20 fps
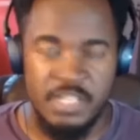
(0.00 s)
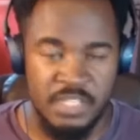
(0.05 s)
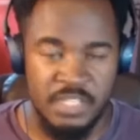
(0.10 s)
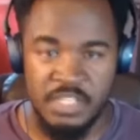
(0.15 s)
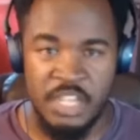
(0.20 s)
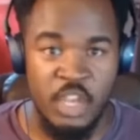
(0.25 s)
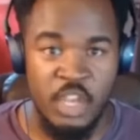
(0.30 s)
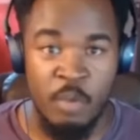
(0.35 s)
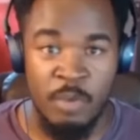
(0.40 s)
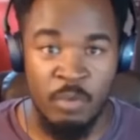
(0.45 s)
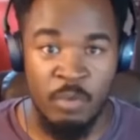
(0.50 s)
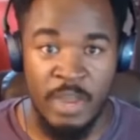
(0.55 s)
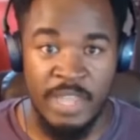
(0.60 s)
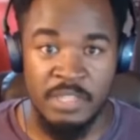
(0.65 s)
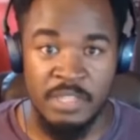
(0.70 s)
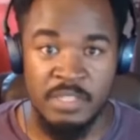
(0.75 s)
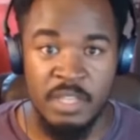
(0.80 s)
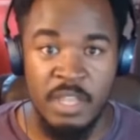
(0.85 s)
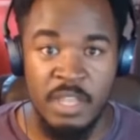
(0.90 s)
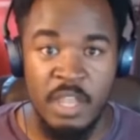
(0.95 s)
is the human
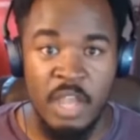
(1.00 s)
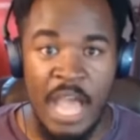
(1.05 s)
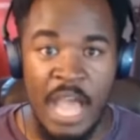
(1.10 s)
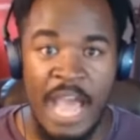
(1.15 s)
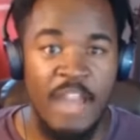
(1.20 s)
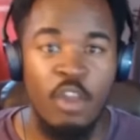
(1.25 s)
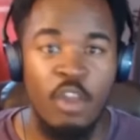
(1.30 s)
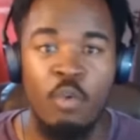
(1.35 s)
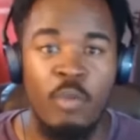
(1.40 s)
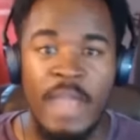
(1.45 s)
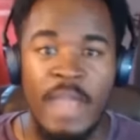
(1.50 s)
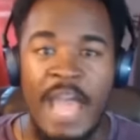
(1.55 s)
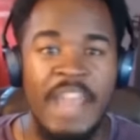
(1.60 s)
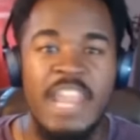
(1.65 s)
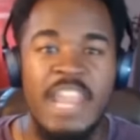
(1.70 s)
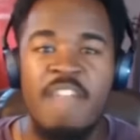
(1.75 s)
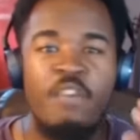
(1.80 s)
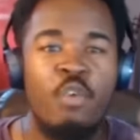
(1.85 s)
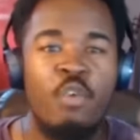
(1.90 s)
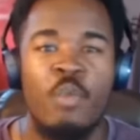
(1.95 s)
race. I
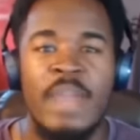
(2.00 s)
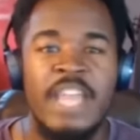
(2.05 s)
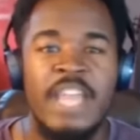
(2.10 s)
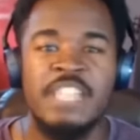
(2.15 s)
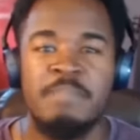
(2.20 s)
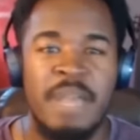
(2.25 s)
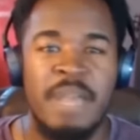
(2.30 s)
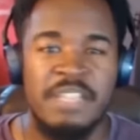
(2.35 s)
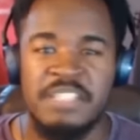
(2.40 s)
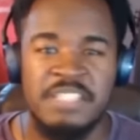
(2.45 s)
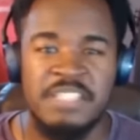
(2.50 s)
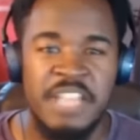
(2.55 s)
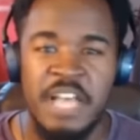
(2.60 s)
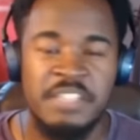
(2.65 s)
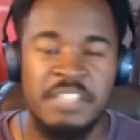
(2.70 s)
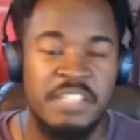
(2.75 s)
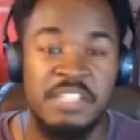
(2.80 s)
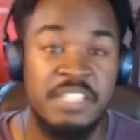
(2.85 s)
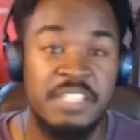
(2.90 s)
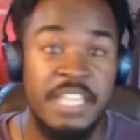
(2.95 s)
never raised my
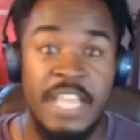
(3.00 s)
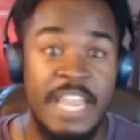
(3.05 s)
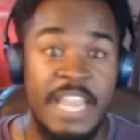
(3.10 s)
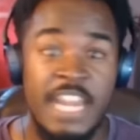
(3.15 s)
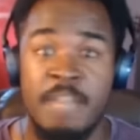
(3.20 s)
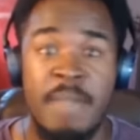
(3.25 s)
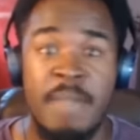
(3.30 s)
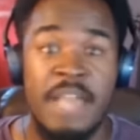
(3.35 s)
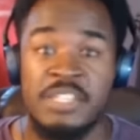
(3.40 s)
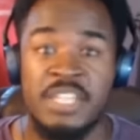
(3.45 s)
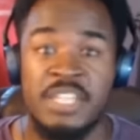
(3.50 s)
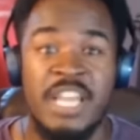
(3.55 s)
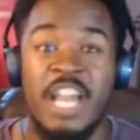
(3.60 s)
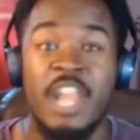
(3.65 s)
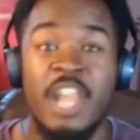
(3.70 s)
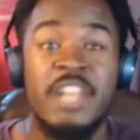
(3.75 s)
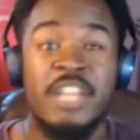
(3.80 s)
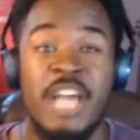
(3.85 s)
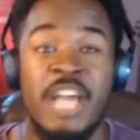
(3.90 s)
sons to see anybody as a color.